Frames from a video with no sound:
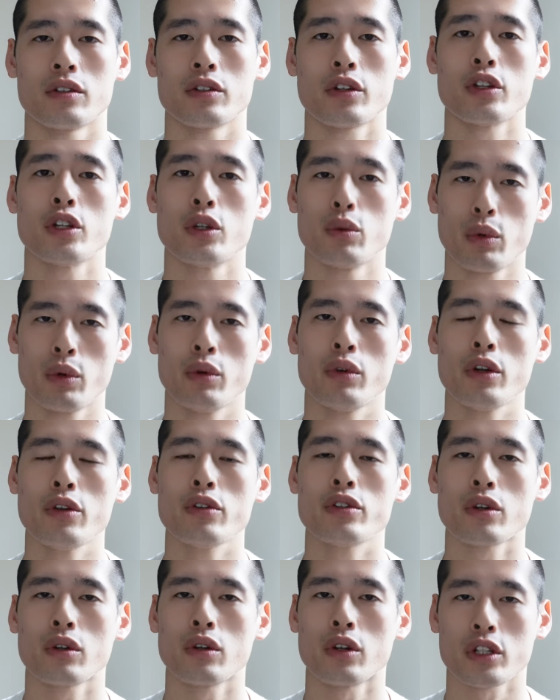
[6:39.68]
So you will
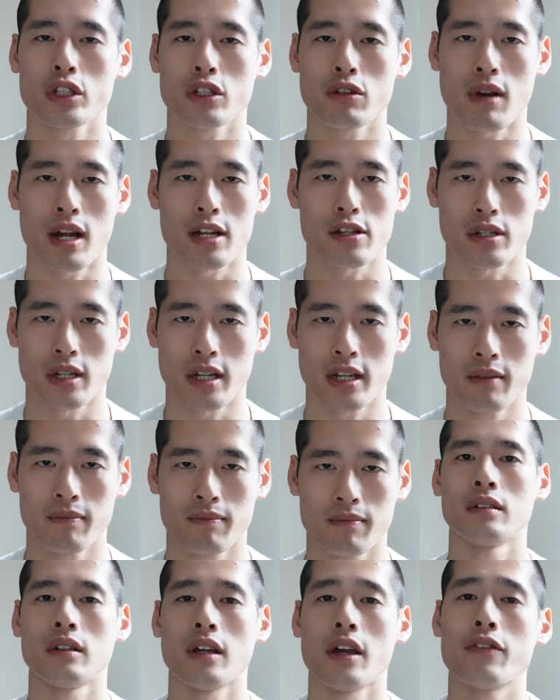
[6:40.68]
lose your looks gradually.
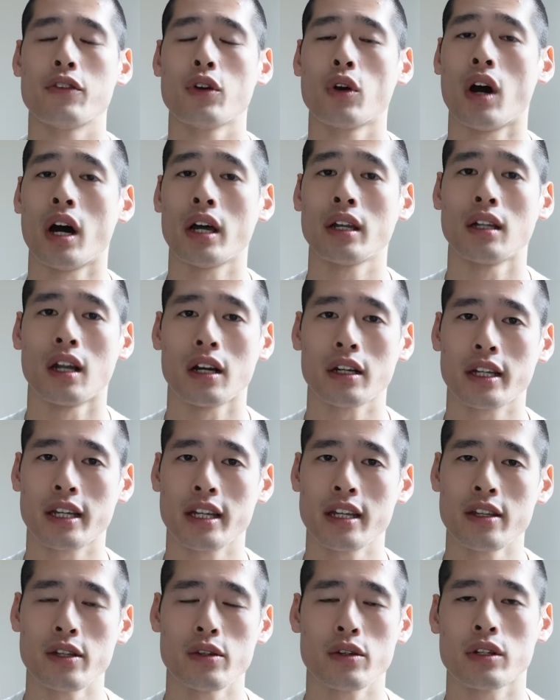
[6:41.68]
If you're unlucky,
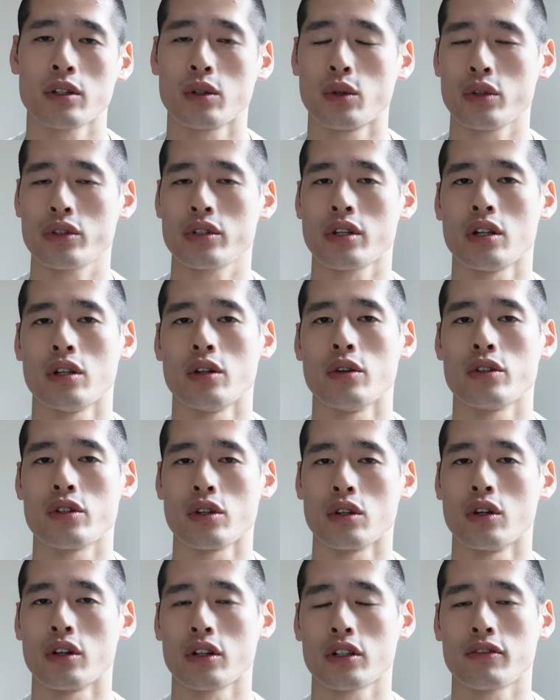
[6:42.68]
you can also lose
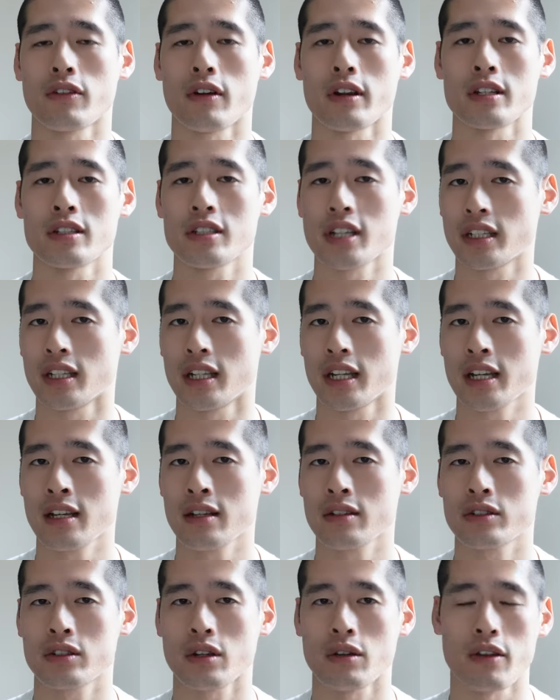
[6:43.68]
your looks very
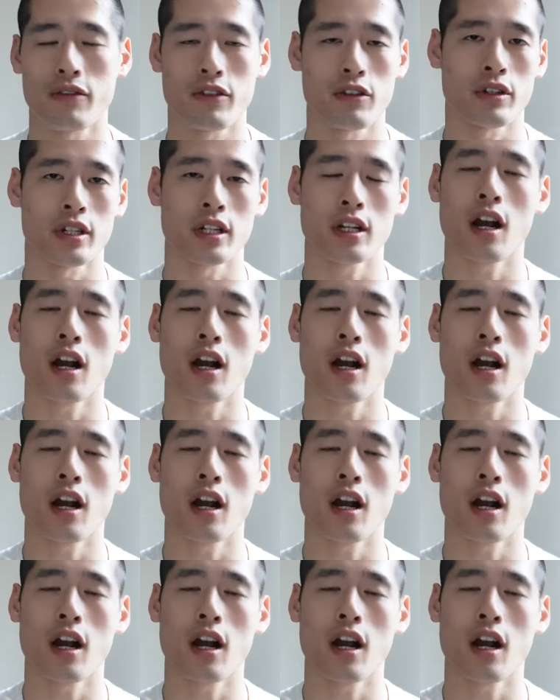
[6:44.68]
suddenly. So if you're in a